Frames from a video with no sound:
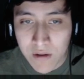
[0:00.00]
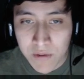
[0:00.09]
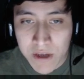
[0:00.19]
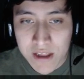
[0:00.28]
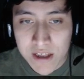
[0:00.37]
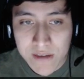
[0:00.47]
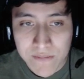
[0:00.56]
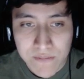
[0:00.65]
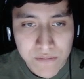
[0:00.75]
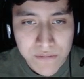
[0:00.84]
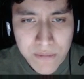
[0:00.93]
weekly,
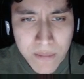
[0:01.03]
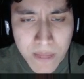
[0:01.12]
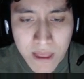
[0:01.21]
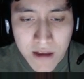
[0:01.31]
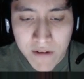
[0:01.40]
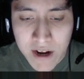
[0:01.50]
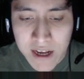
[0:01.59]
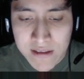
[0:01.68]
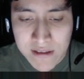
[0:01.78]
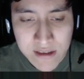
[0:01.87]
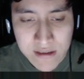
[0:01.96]

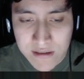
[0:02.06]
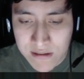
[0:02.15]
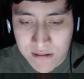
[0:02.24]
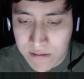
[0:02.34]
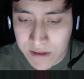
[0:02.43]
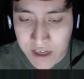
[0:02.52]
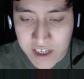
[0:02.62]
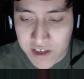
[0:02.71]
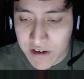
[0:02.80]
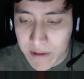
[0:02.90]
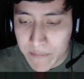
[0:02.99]
right? The
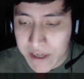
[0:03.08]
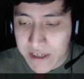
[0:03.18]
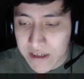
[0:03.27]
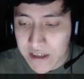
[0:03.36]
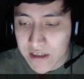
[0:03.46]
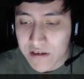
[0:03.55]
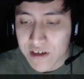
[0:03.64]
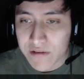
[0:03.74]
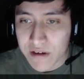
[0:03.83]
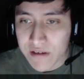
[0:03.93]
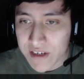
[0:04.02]
histogram basically looks
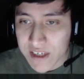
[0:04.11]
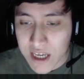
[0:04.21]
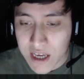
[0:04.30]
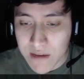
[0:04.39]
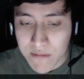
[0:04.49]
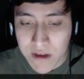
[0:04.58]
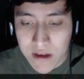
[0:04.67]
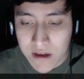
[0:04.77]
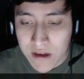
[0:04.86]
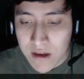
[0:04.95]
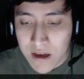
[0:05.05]
around the same,
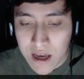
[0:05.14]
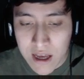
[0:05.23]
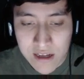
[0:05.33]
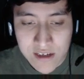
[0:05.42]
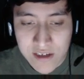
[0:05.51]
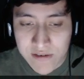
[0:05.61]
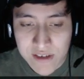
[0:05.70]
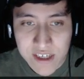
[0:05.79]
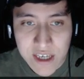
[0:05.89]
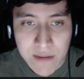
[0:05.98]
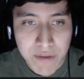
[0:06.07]
and it serves the
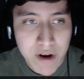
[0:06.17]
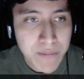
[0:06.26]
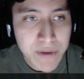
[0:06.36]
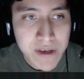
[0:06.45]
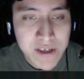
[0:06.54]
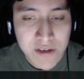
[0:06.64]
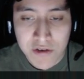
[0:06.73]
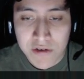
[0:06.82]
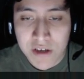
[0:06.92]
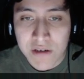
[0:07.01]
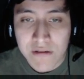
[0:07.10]
same purpose. So you
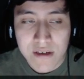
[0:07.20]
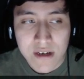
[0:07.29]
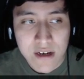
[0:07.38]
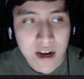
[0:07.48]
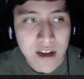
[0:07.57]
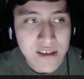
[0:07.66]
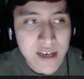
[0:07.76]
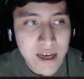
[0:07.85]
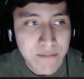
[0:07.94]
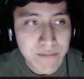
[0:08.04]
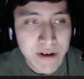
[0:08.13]
can use it at any
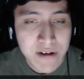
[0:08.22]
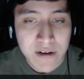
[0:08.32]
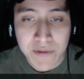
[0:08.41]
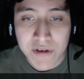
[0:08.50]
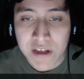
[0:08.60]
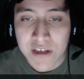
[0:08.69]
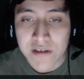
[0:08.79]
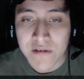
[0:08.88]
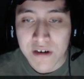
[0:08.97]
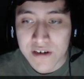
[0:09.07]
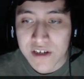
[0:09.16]
time period, but you need to
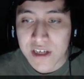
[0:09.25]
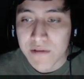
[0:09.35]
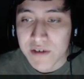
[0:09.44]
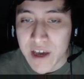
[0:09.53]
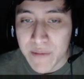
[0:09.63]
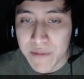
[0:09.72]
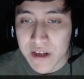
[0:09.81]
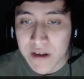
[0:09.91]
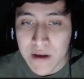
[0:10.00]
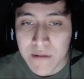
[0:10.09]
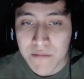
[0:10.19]
understand what's happening
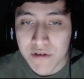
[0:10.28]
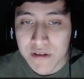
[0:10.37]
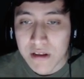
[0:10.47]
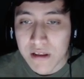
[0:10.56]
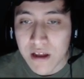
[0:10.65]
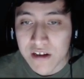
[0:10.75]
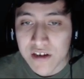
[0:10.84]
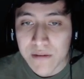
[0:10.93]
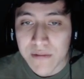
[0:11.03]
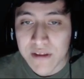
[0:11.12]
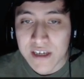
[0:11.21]
both in the long
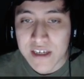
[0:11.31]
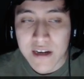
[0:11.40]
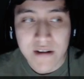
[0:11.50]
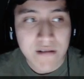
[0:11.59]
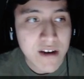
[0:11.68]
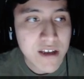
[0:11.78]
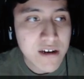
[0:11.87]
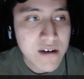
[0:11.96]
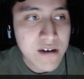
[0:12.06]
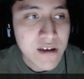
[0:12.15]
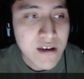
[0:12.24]
term in this area right
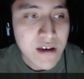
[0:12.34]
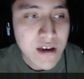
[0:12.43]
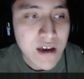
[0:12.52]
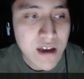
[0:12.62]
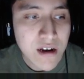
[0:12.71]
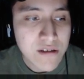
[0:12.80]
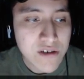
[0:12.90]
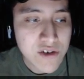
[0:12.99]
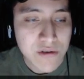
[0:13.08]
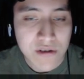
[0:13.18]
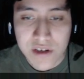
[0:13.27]
here and on the
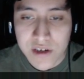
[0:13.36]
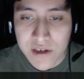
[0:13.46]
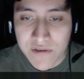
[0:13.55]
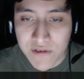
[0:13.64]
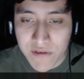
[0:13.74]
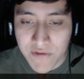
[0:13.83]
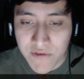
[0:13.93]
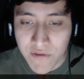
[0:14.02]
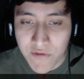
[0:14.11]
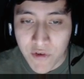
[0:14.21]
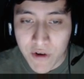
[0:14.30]
shorter terms for the
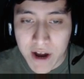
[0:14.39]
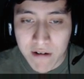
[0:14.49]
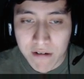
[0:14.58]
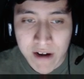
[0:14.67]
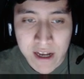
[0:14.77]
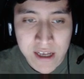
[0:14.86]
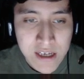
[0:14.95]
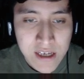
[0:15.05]
4-hour, right?